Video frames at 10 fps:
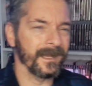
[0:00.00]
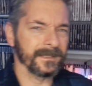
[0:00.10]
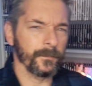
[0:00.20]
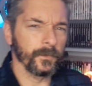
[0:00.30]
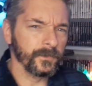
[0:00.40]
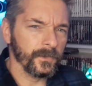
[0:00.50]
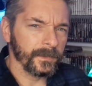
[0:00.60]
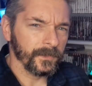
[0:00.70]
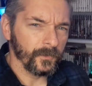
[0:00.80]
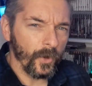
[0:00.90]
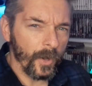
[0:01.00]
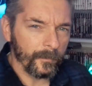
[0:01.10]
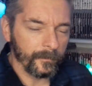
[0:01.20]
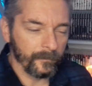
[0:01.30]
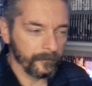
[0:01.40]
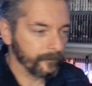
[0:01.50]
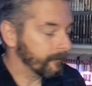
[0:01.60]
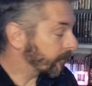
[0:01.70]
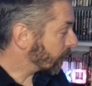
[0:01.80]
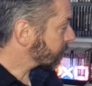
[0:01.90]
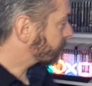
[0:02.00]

as I would do in a normal month. But